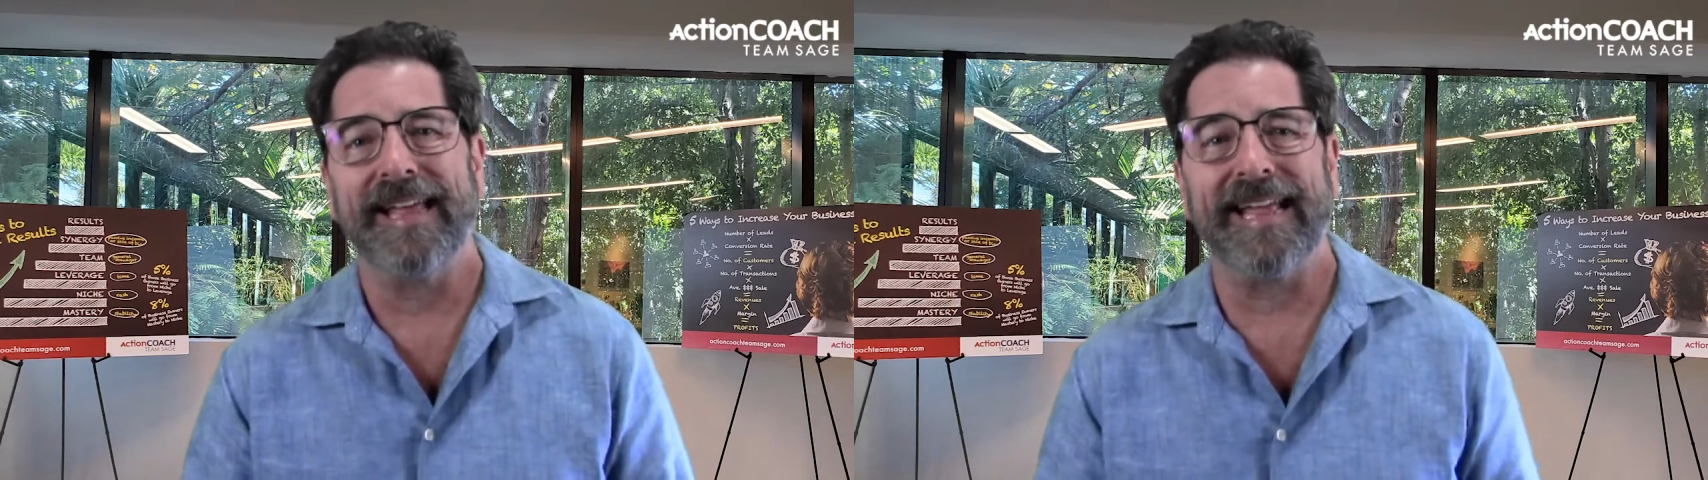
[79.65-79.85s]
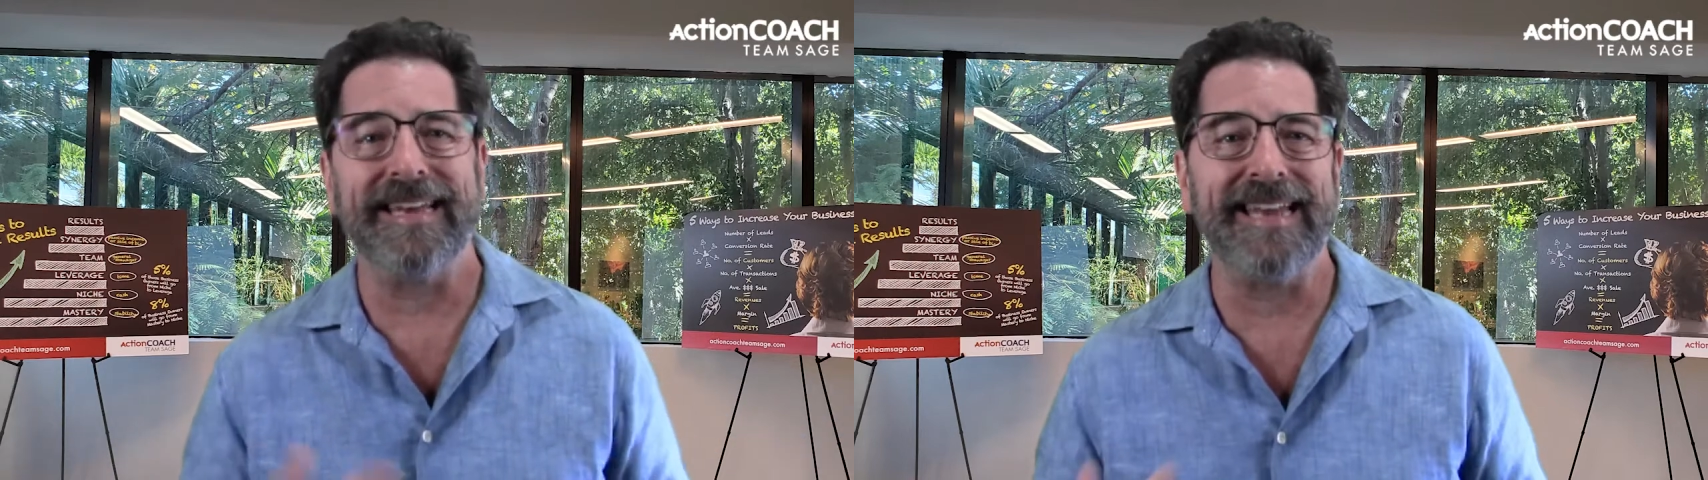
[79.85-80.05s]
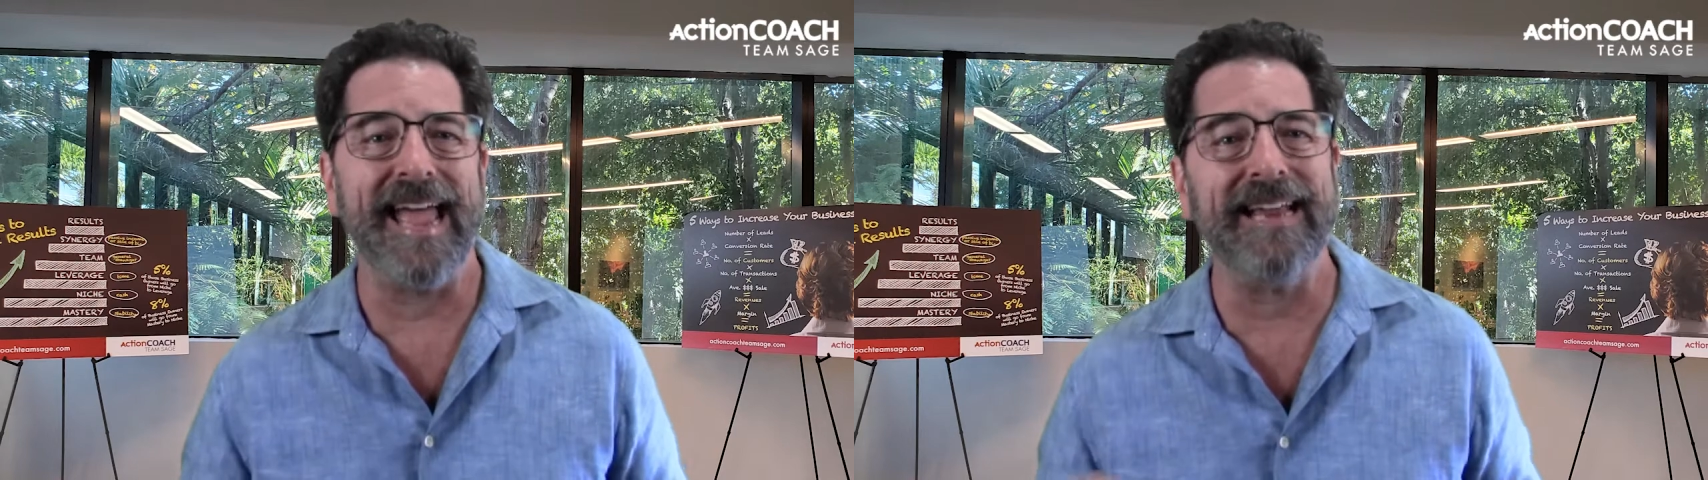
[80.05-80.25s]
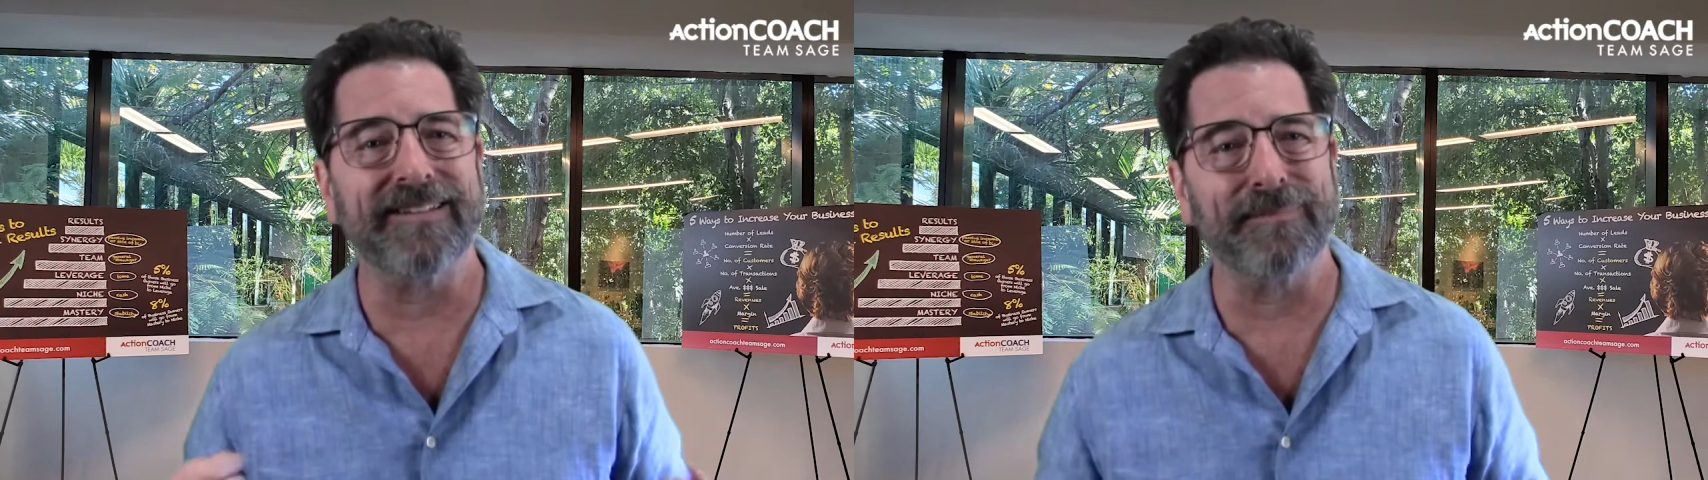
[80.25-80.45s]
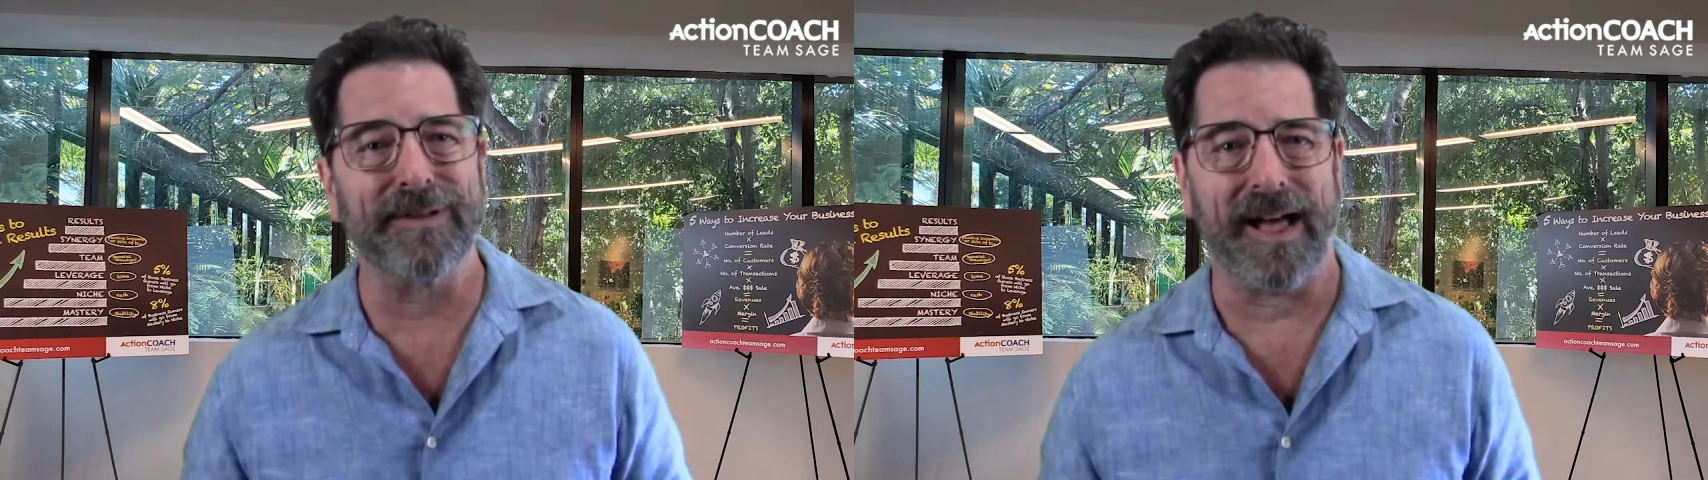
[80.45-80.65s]
can take
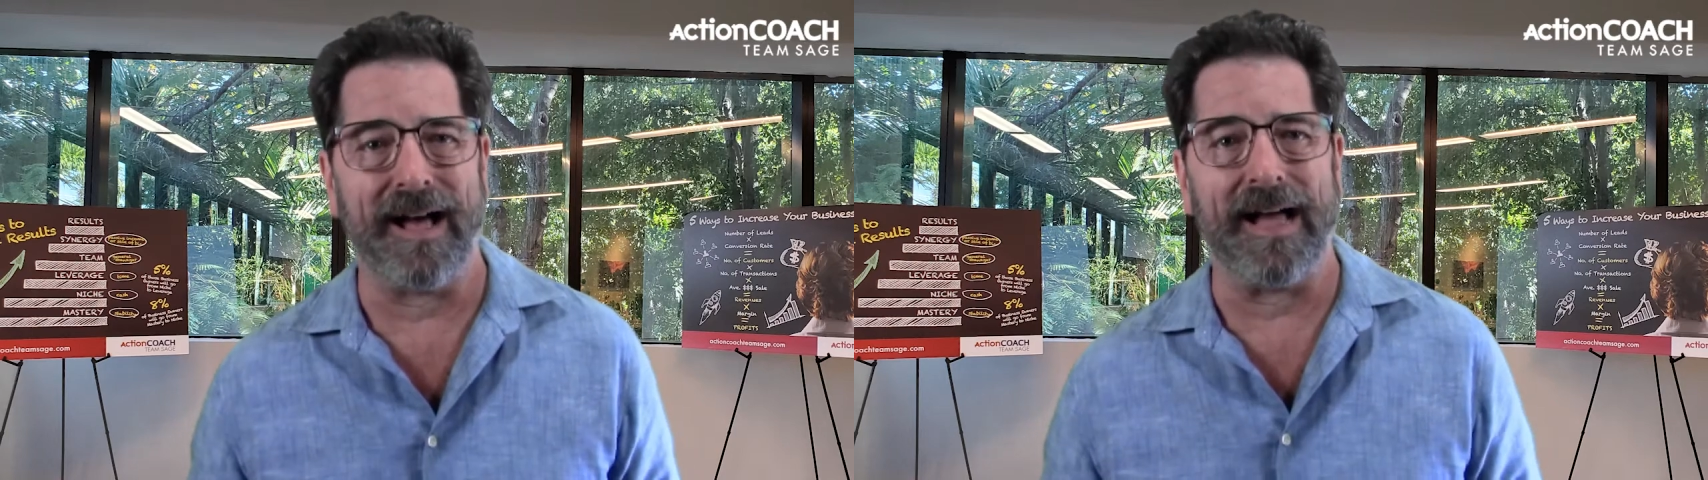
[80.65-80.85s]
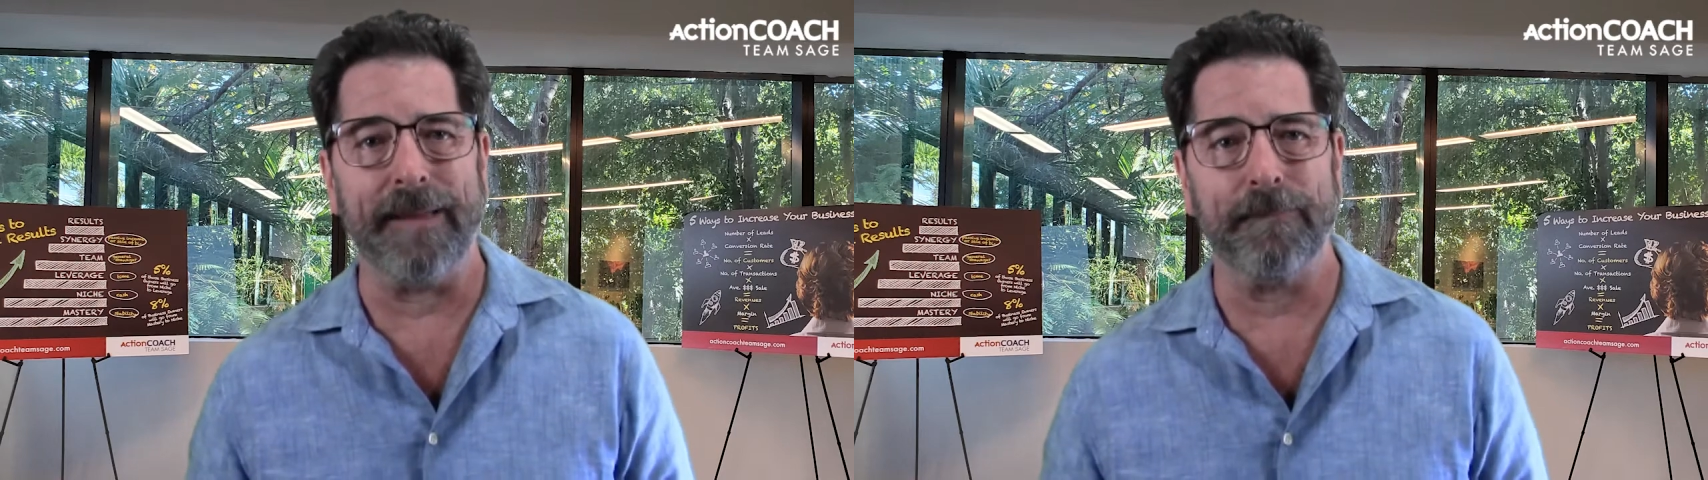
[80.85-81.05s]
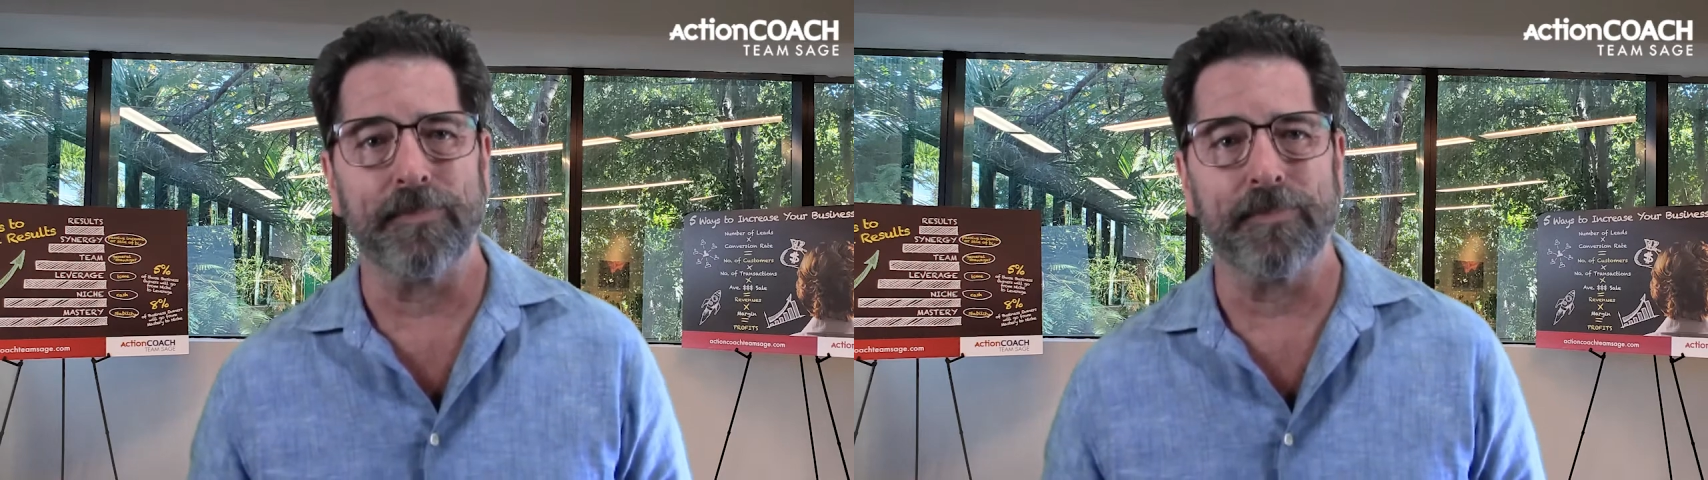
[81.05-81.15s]
some time.